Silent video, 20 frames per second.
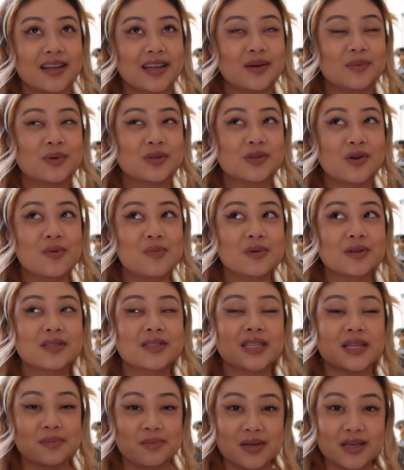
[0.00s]
It was
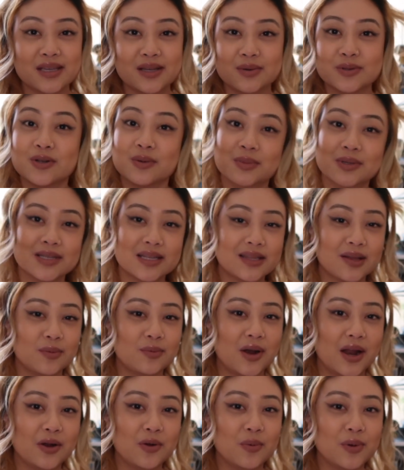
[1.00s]
almost, to me, it was almost like The
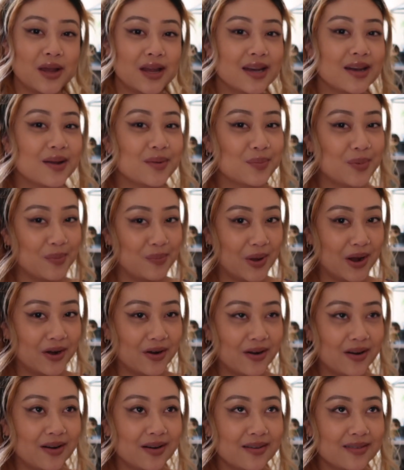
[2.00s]
Red Queen, but
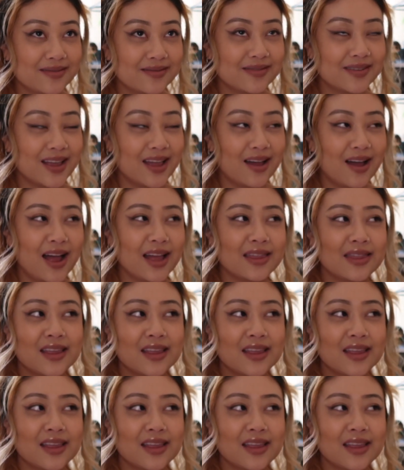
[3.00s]
better. I